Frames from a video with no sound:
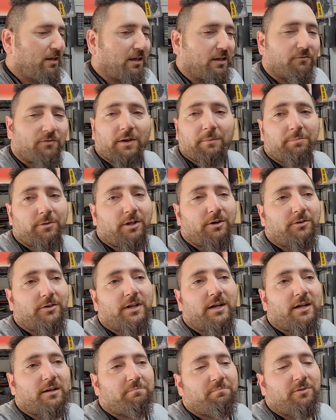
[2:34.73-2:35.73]
If I blow it
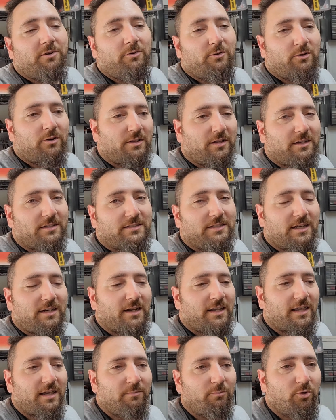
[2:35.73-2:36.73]
up, or like I said, I
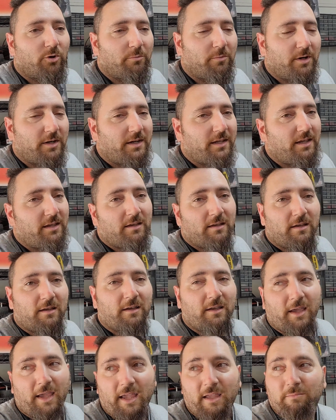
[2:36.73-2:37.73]
get more money,
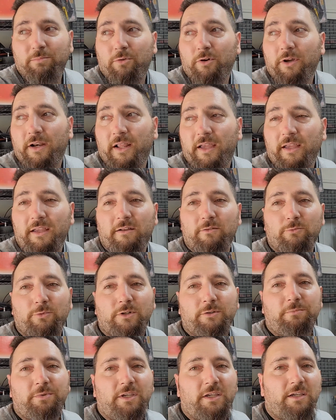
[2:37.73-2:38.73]
8.8
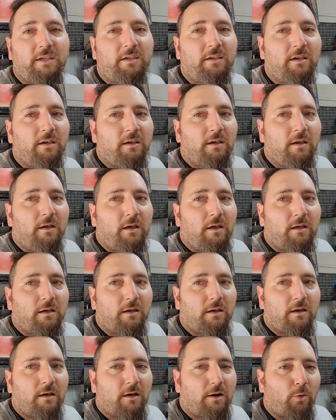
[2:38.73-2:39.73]
would be
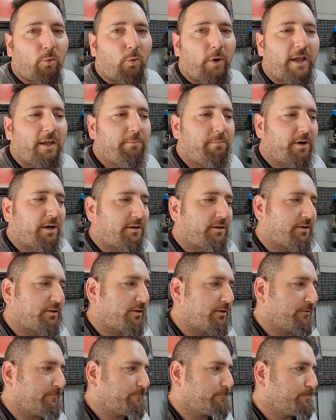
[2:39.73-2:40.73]
way
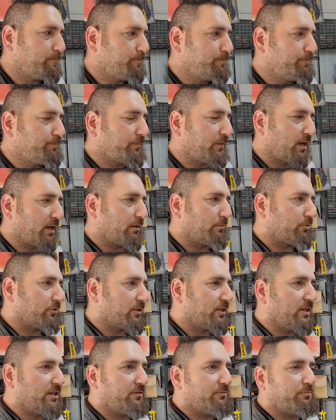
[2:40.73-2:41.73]
better, I
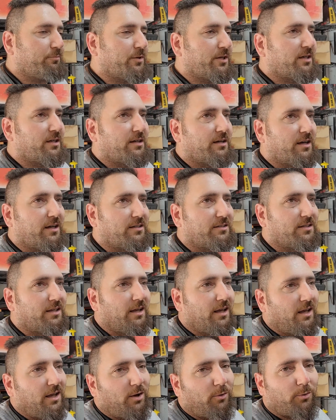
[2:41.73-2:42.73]
believe, because
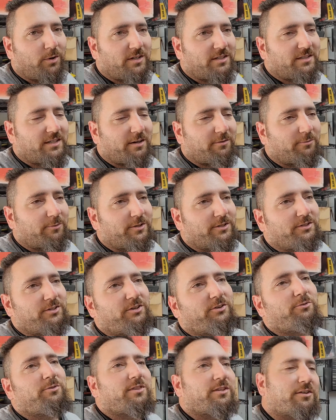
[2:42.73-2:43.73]
what does everyone
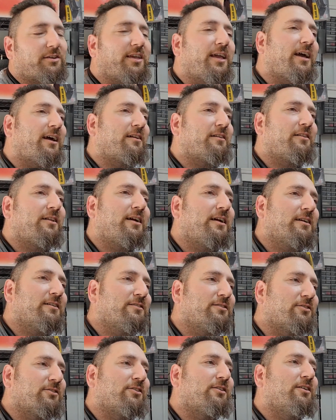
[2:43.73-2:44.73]
do with their
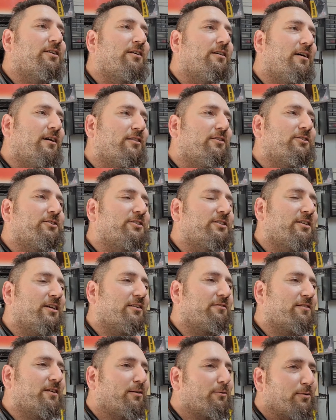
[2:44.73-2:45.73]
Cadillacs or other
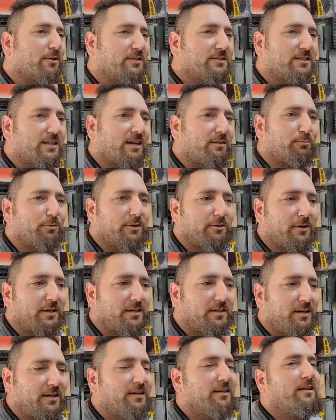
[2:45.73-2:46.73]
stuff that runs that rear
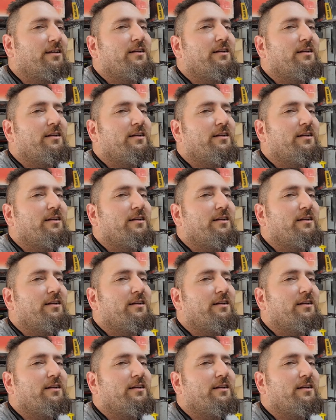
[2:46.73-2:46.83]
end?